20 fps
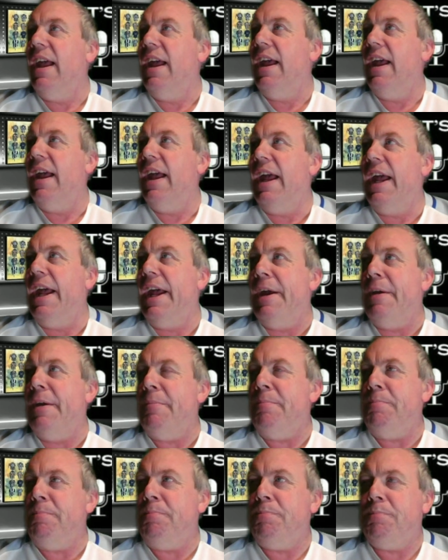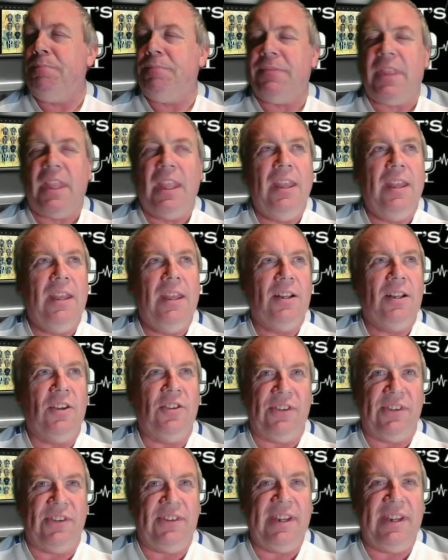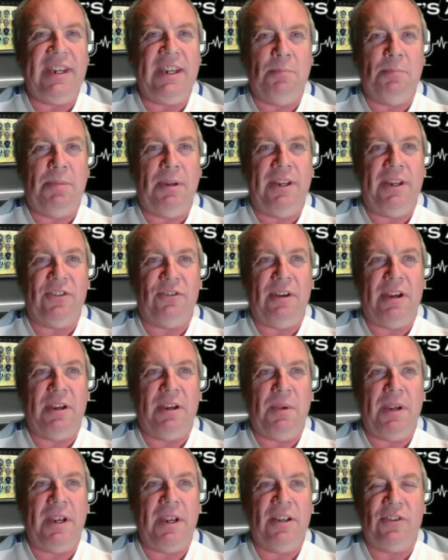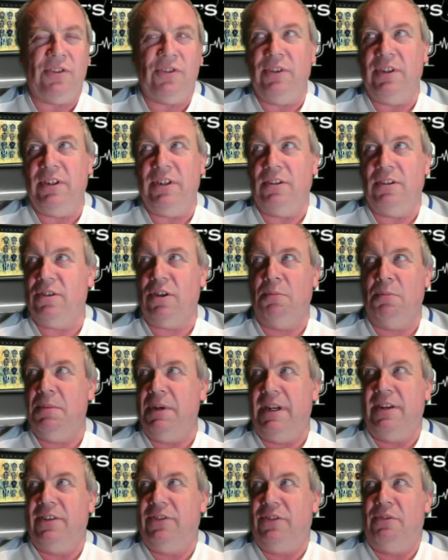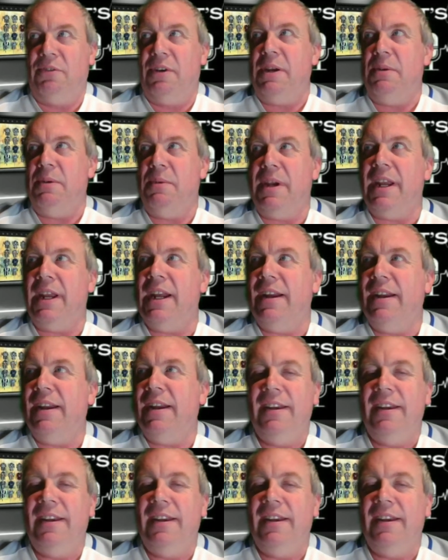Because I see he can play as a right winger, so he could come in as a right winger.